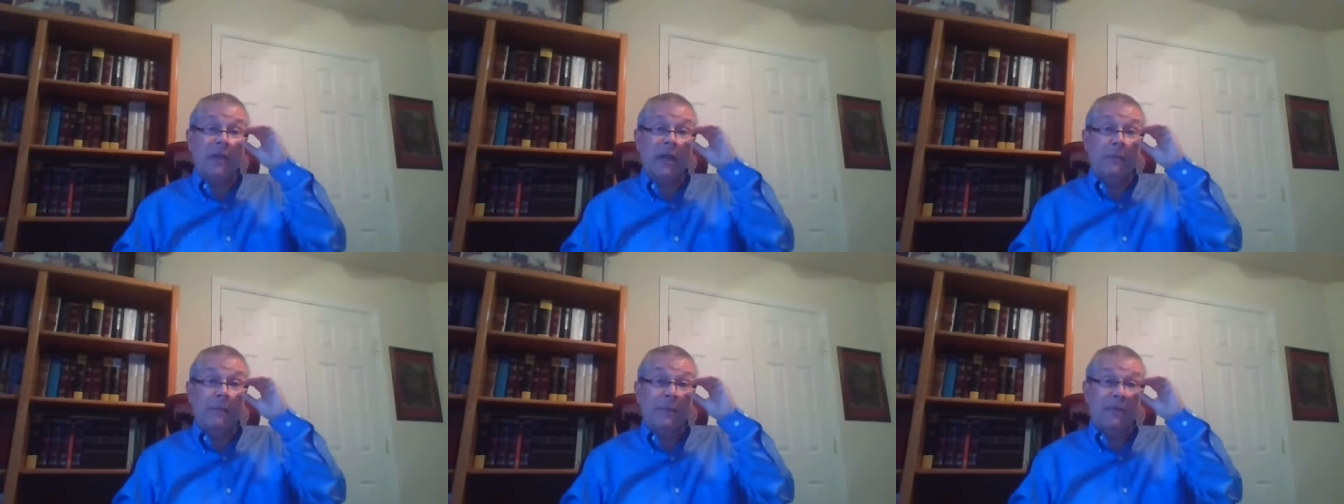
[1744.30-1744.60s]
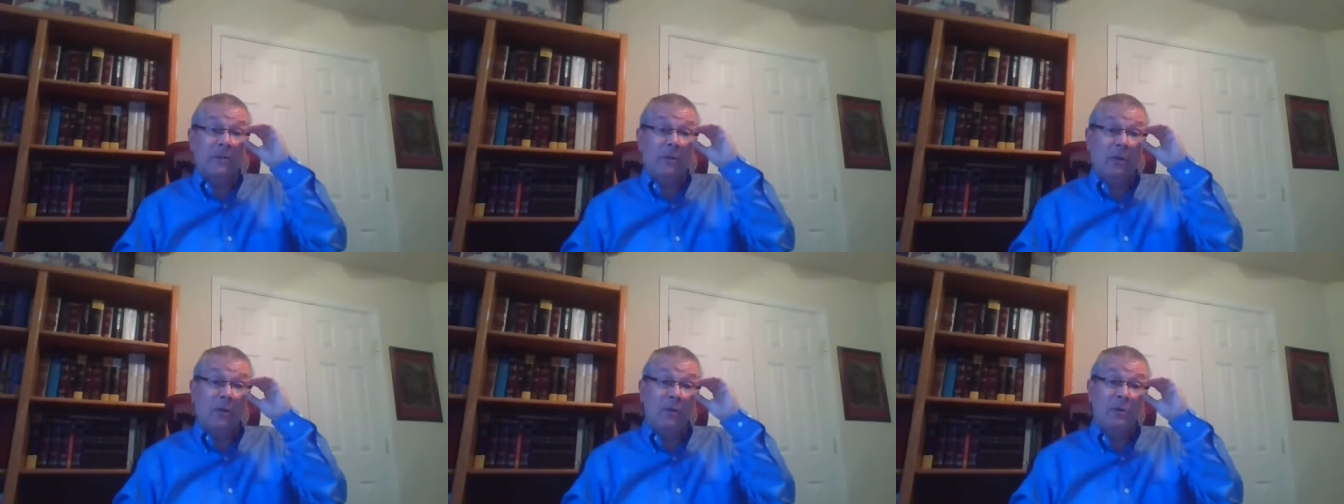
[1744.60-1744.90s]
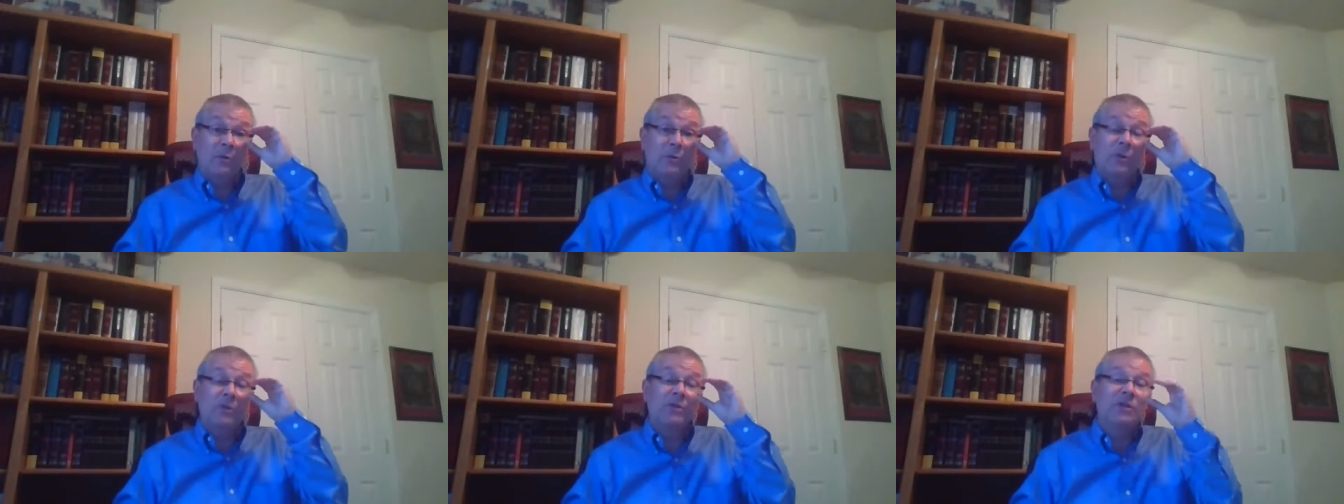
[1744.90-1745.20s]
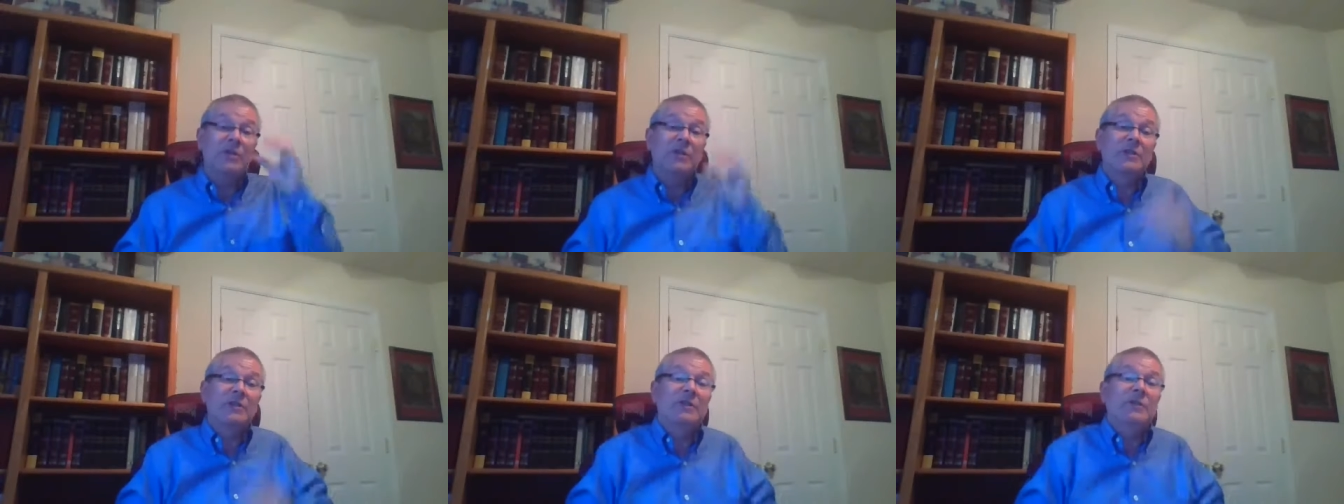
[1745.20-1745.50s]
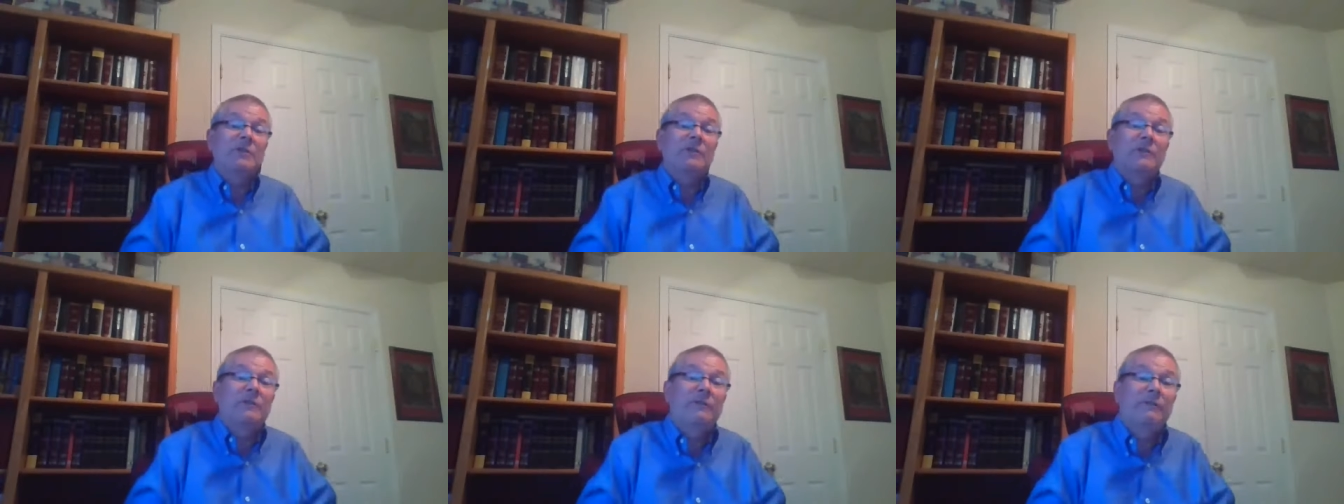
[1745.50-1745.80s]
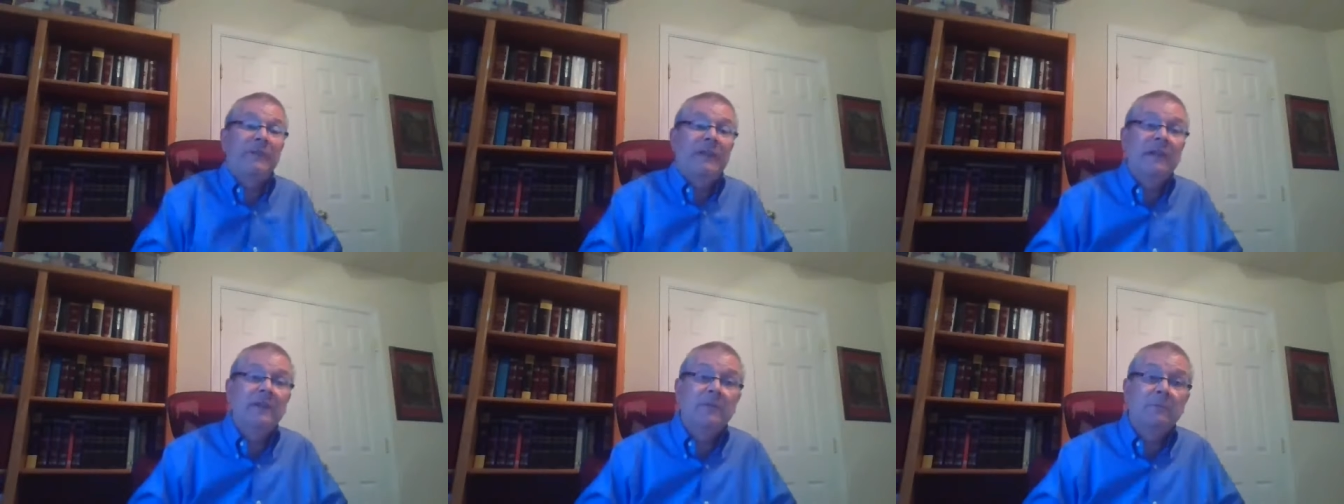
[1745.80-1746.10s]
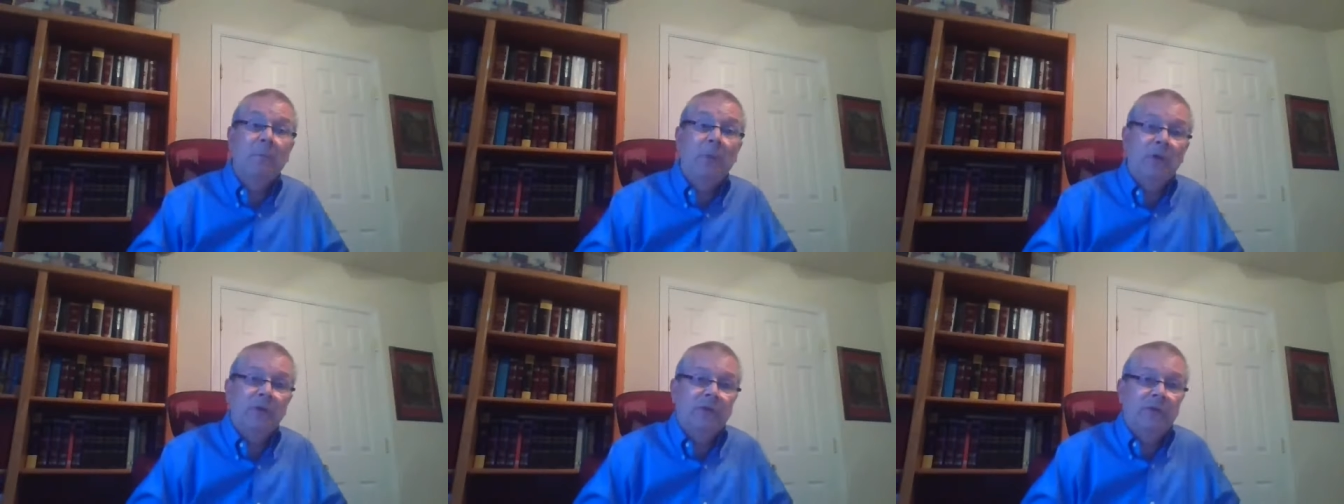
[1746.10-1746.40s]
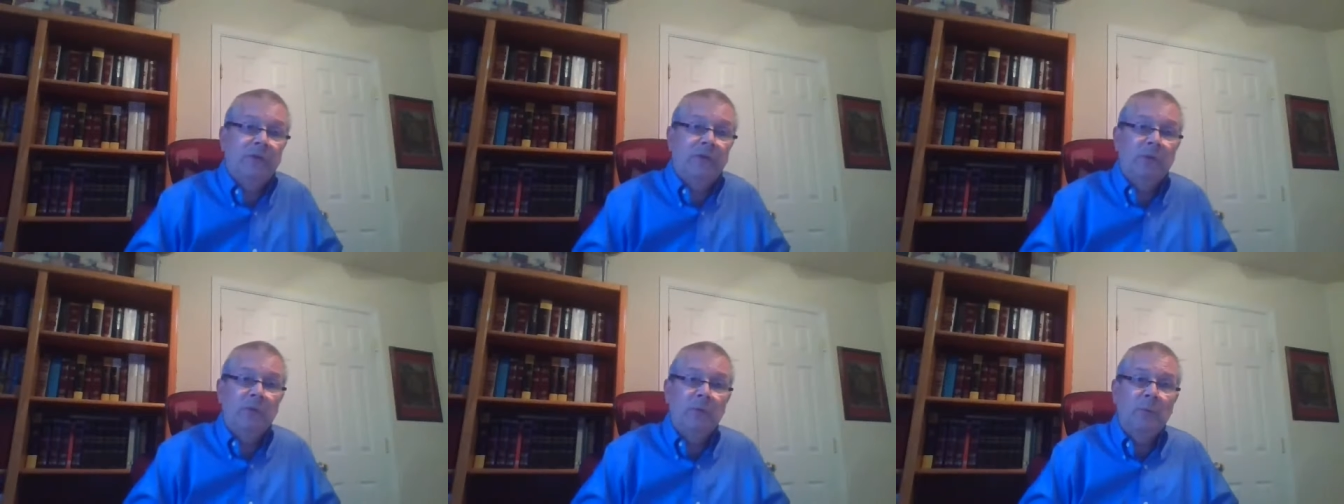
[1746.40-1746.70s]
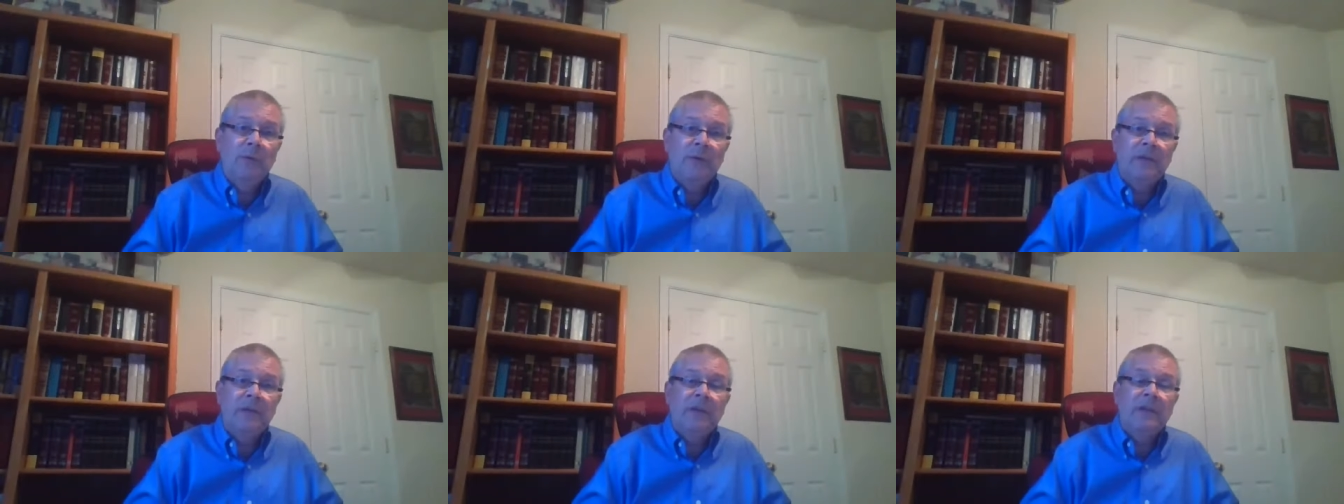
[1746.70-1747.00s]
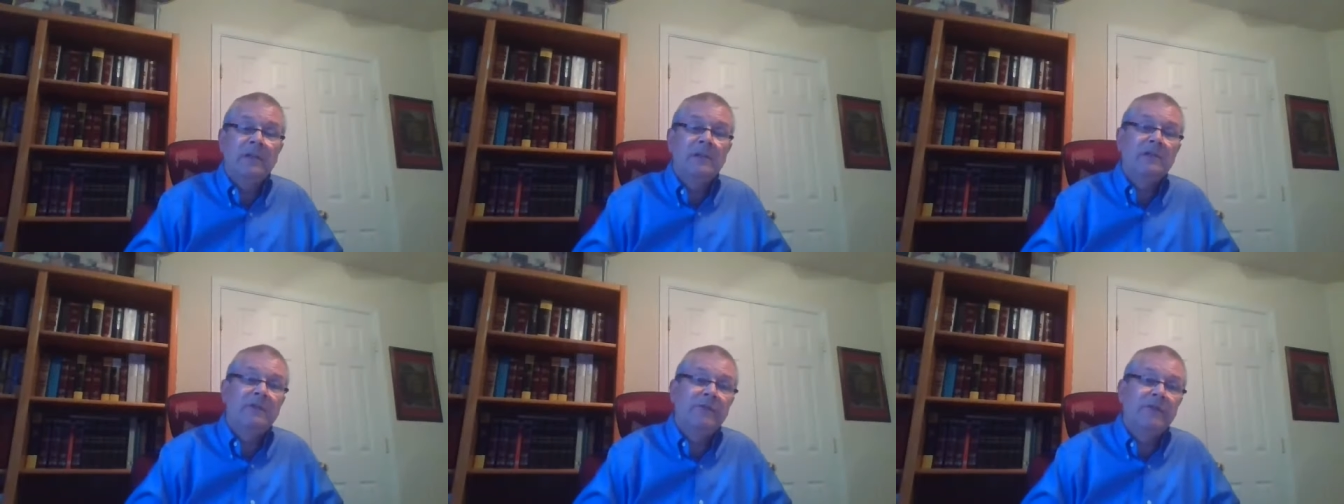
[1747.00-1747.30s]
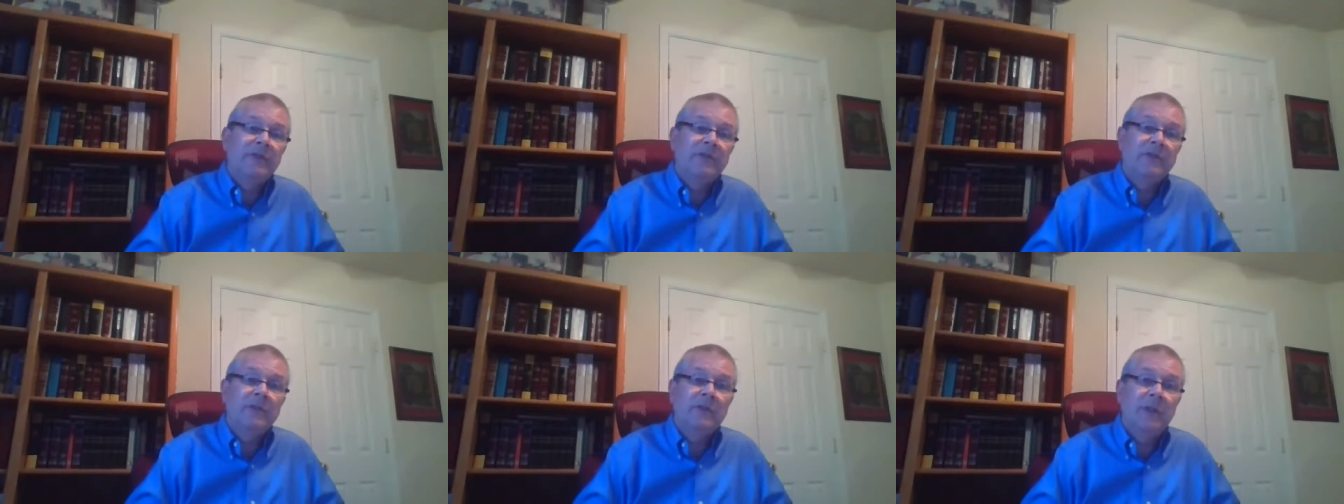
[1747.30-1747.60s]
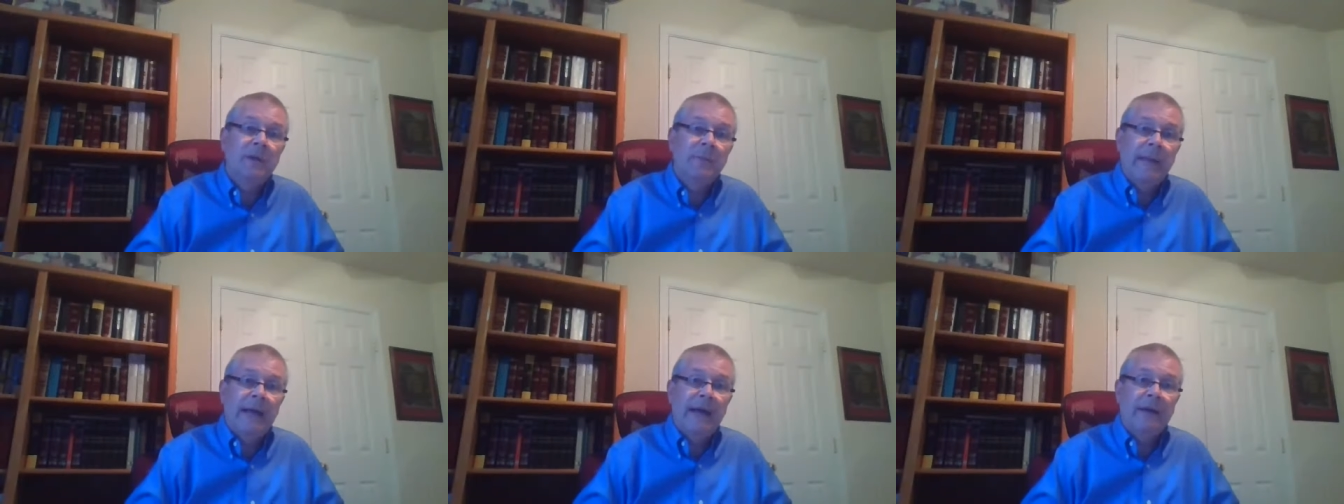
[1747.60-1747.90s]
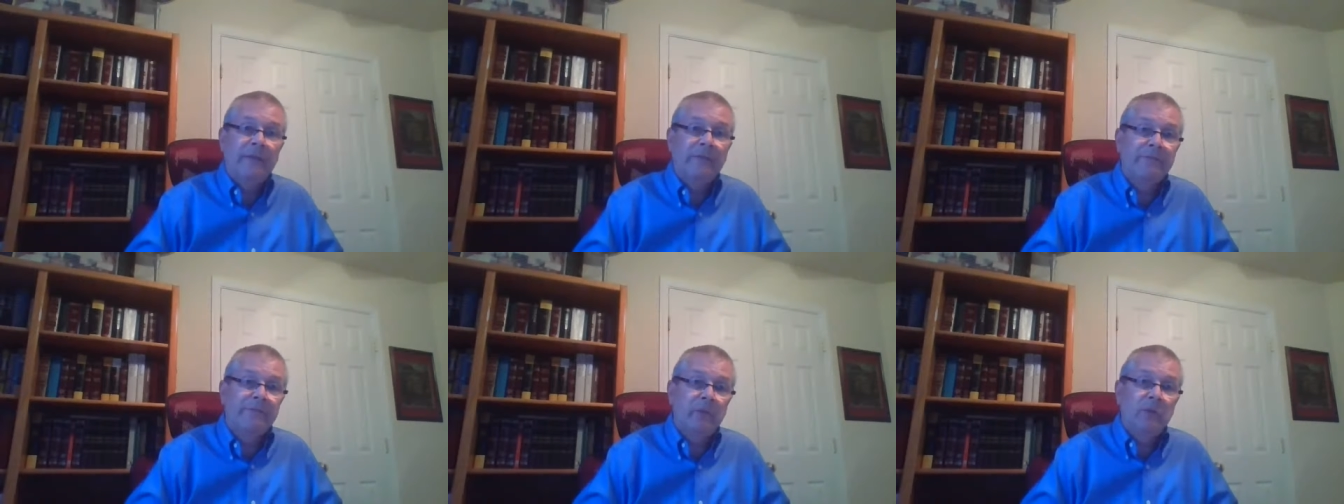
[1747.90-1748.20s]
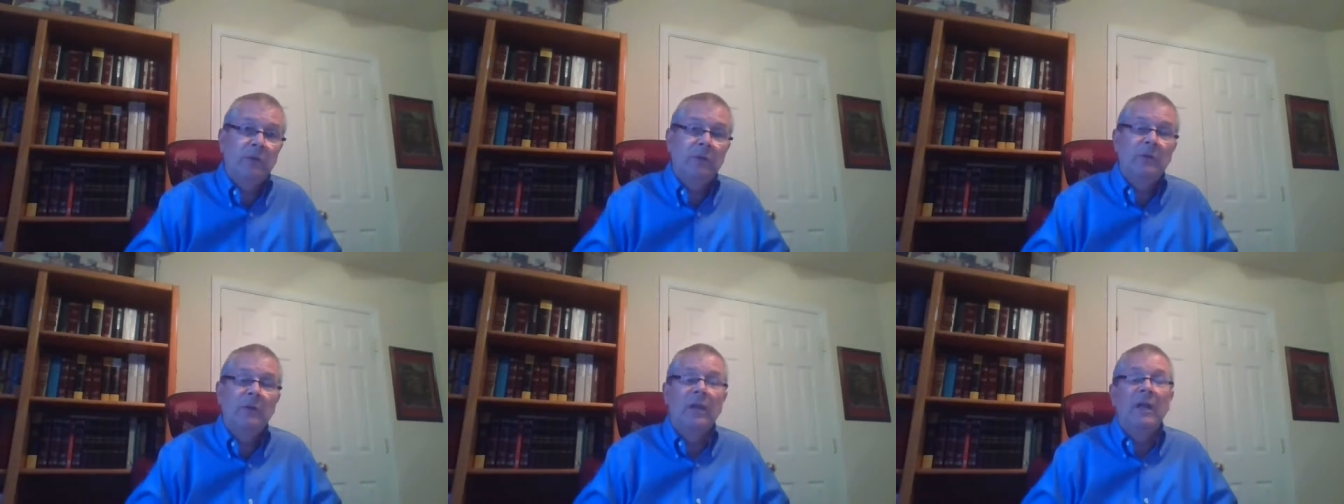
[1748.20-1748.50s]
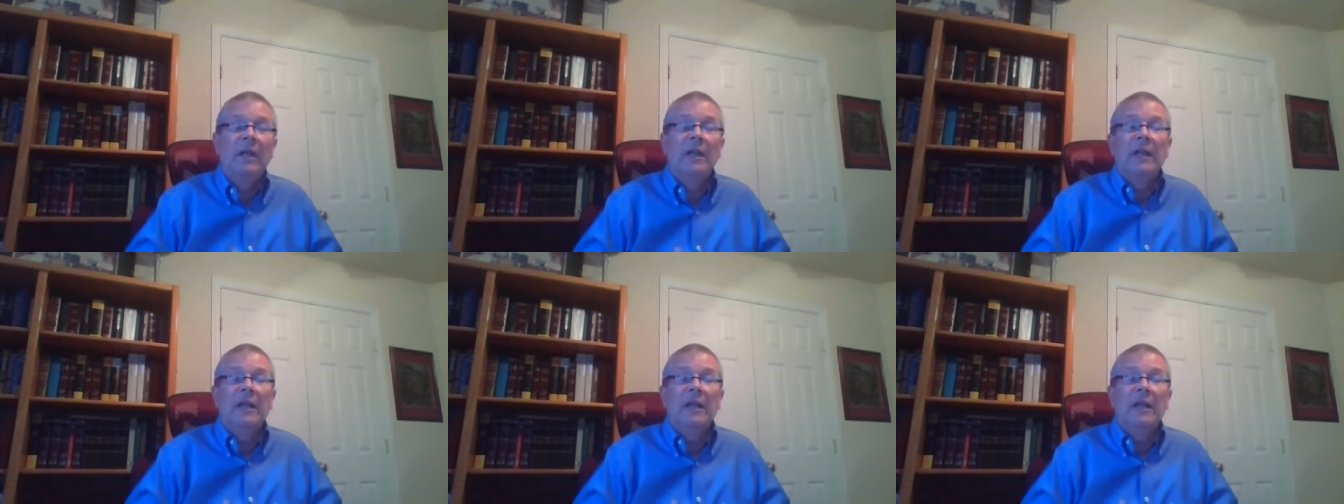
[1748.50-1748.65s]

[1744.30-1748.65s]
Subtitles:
episodes where Jesus feeds multitude with an insufficient amount of food.